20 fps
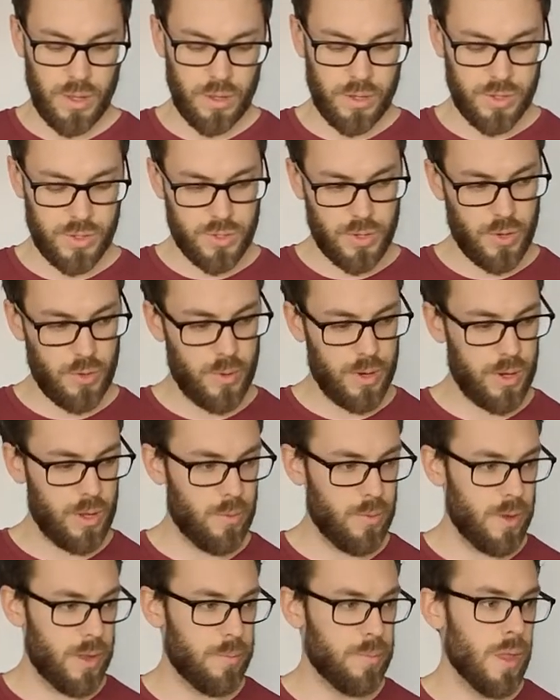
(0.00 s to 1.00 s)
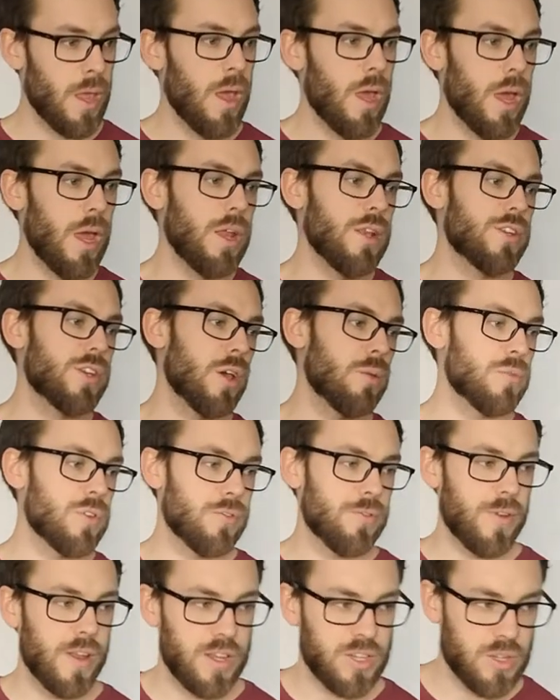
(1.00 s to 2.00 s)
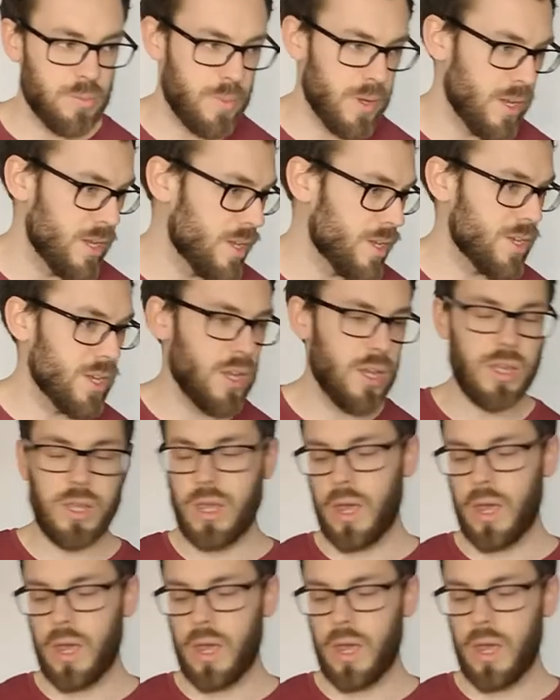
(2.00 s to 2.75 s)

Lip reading: So anyway, in terms of flexibility,